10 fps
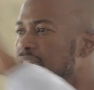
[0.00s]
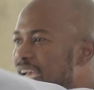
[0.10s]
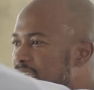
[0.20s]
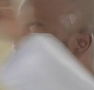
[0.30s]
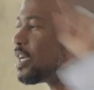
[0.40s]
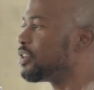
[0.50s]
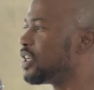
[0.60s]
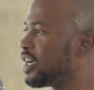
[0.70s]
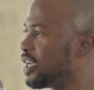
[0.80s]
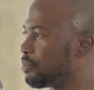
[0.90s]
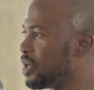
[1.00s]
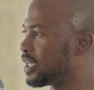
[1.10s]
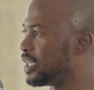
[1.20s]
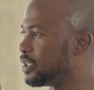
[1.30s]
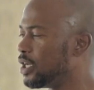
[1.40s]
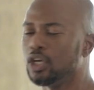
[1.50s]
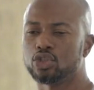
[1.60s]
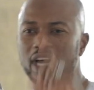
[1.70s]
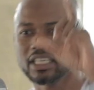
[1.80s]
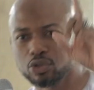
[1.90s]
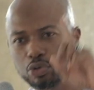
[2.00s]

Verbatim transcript: that is our target market. So after